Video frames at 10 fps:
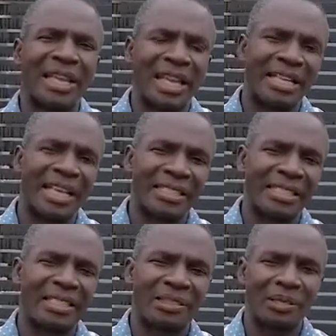and it
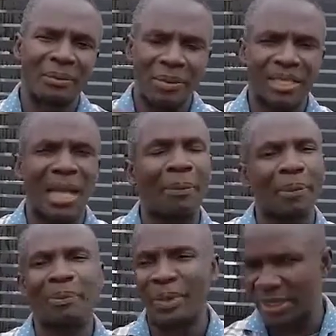is
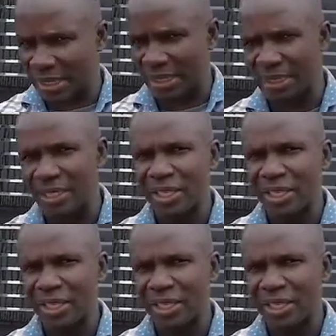misappropriated